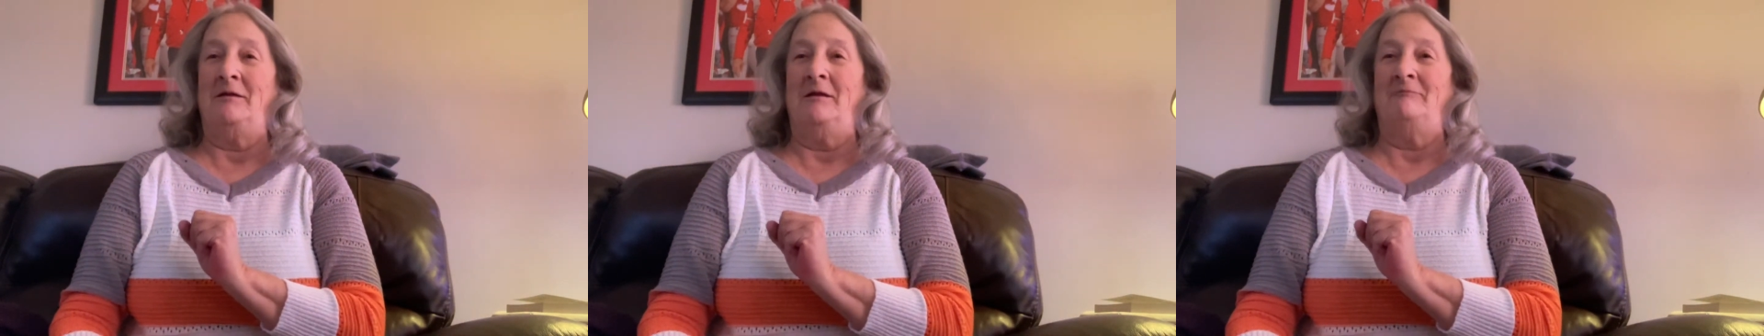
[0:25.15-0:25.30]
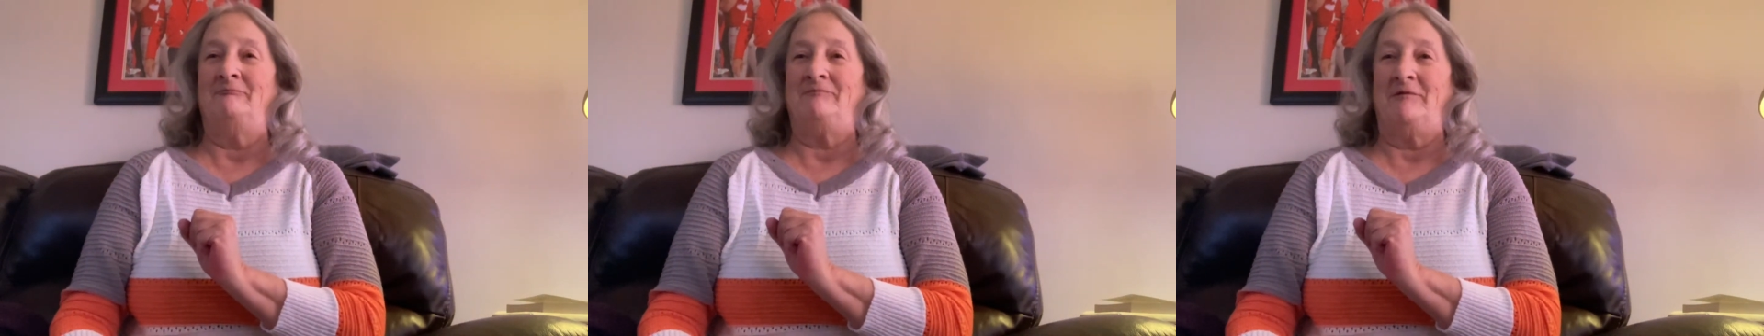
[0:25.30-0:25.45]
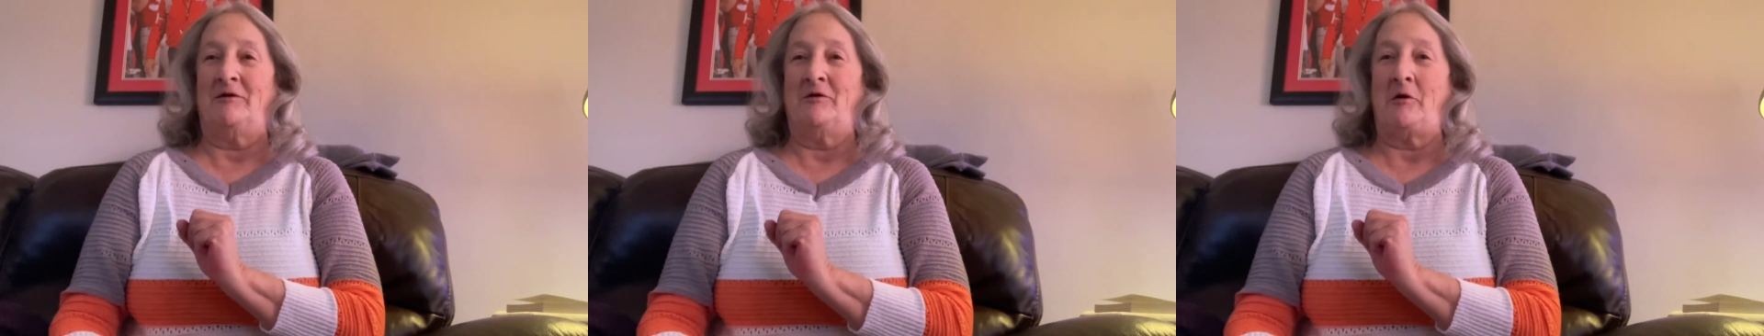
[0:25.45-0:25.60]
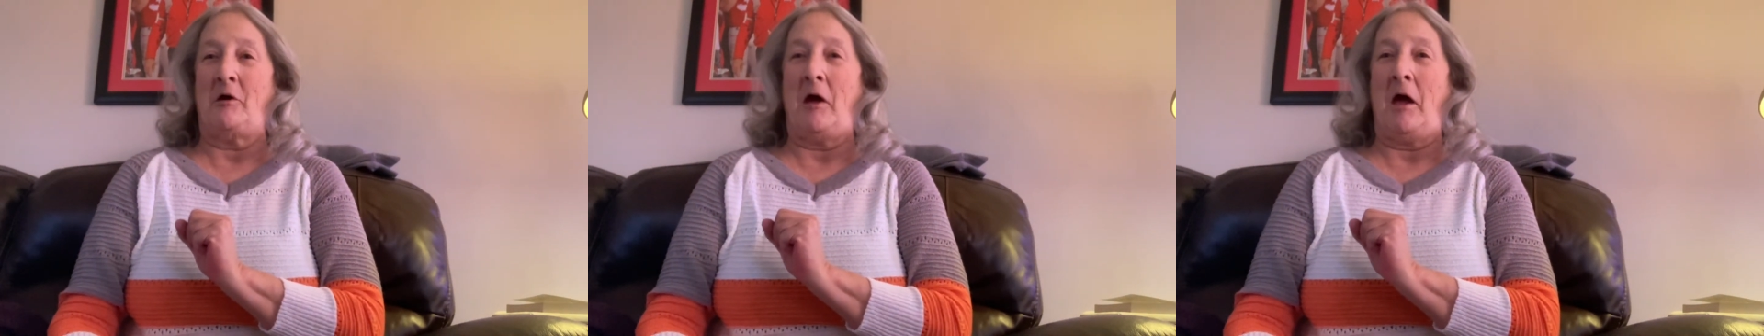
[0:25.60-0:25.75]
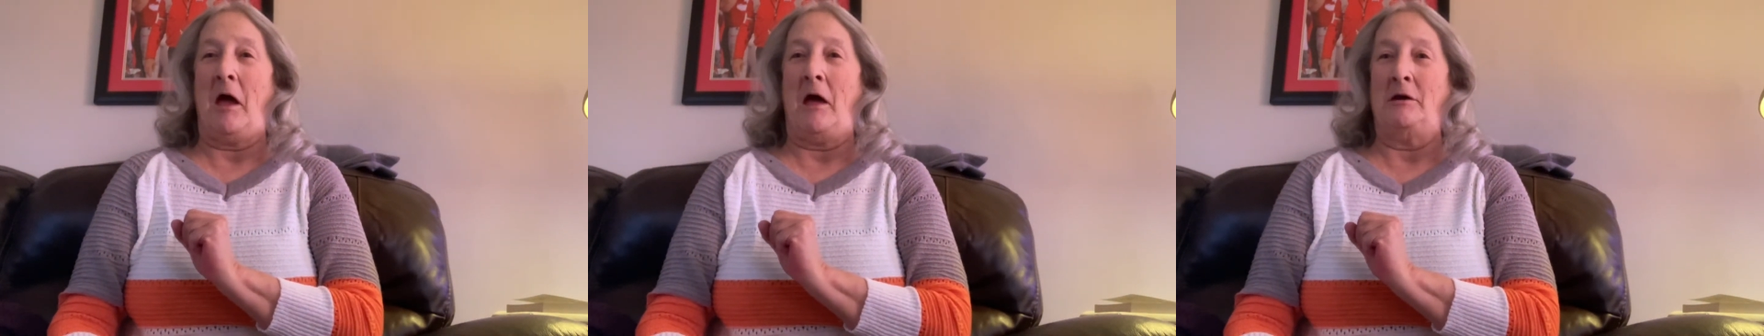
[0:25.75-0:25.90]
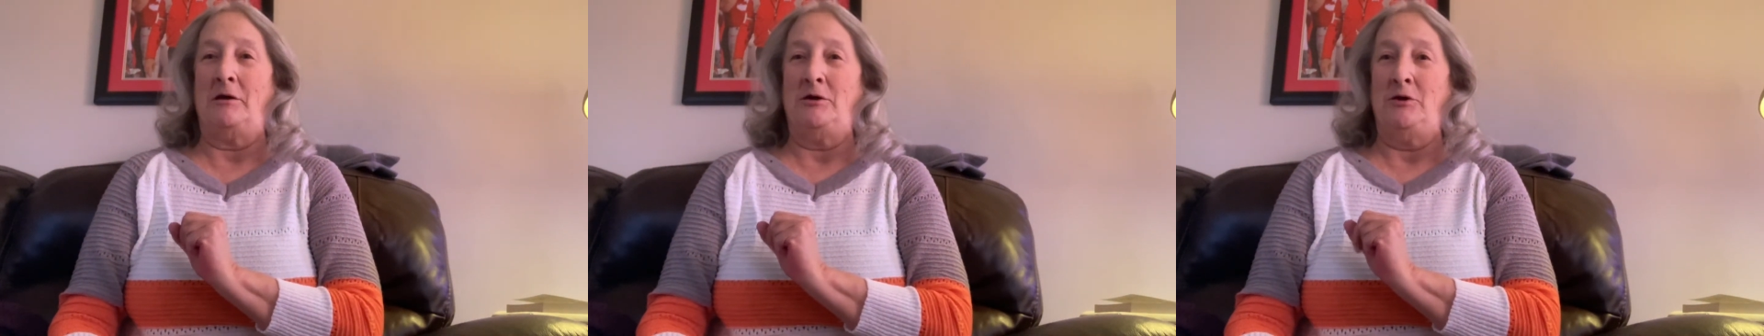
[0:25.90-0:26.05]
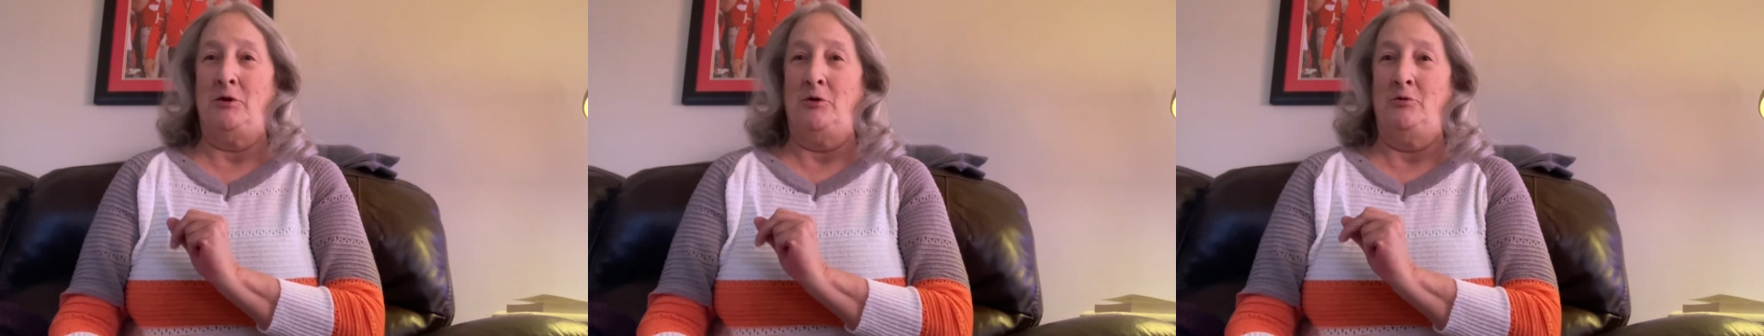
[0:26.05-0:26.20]
to figure out how
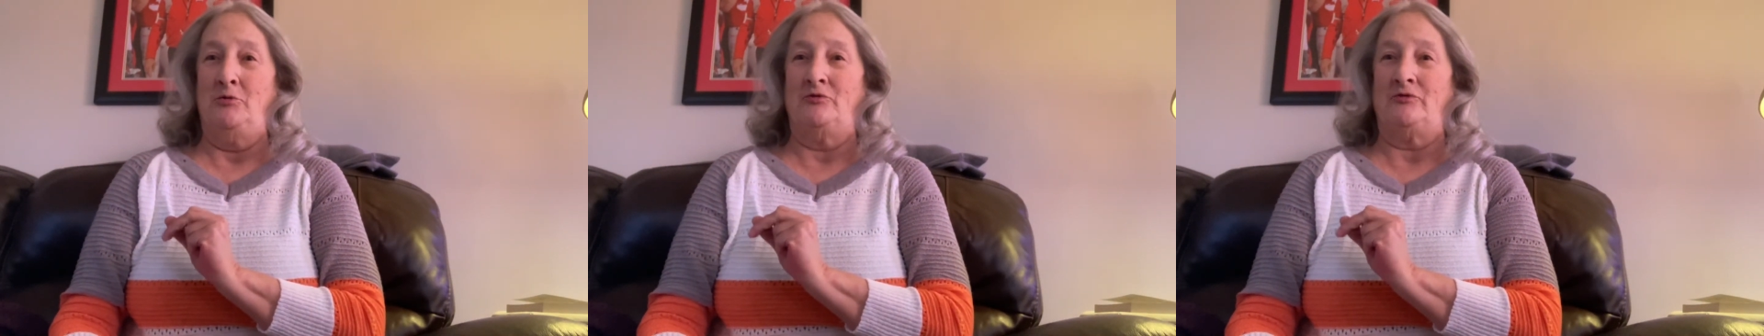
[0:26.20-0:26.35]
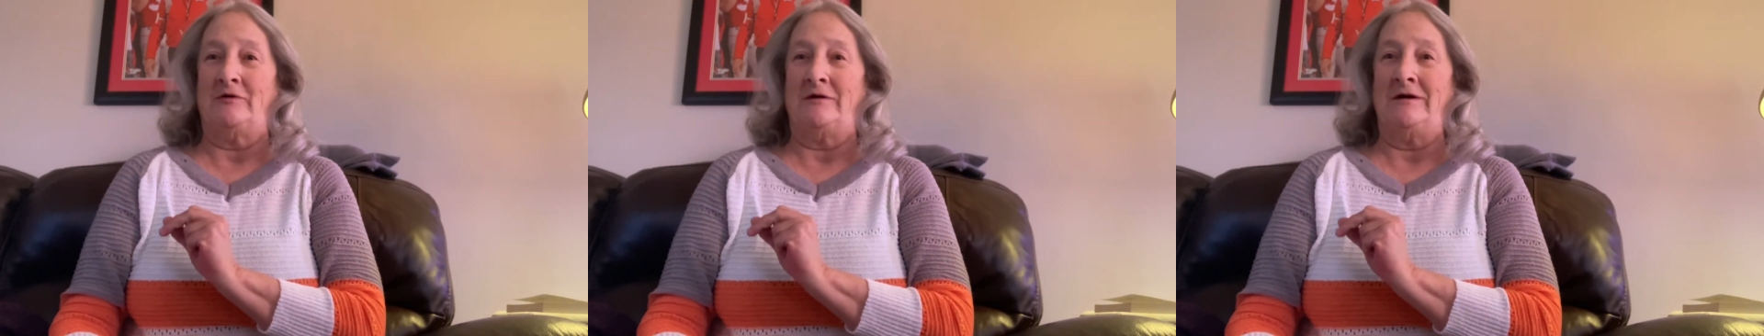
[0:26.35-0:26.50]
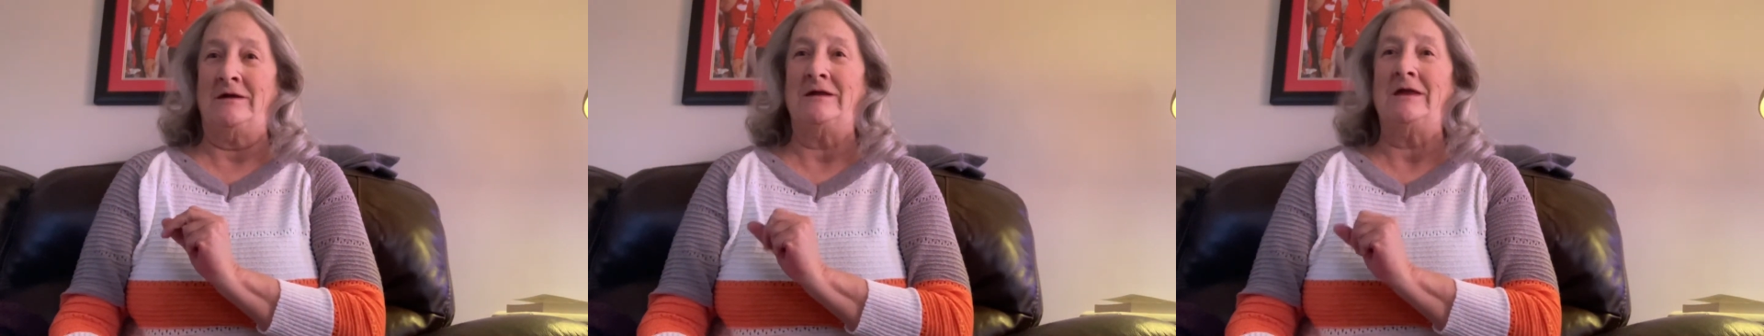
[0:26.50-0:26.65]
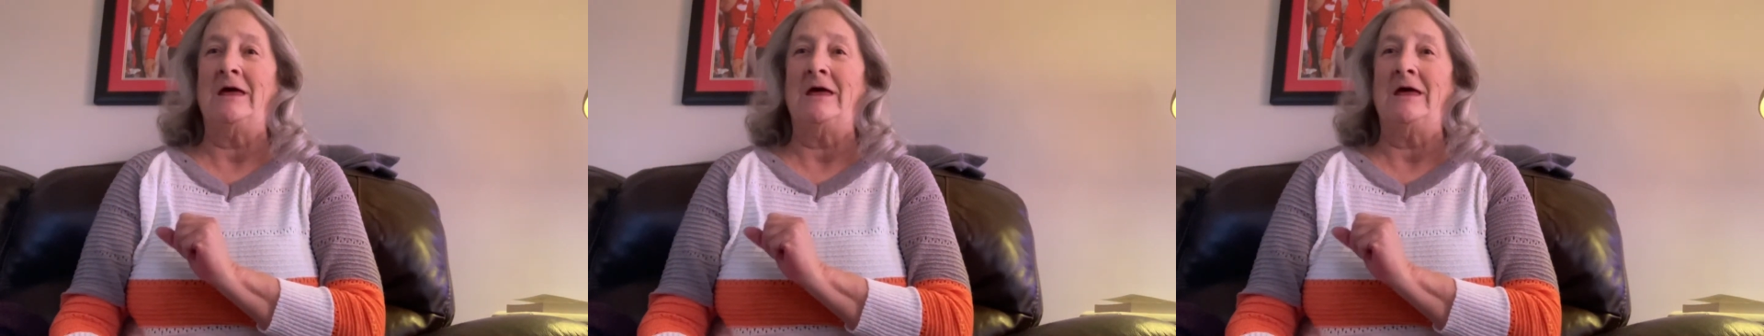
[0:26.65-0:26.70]
to use it.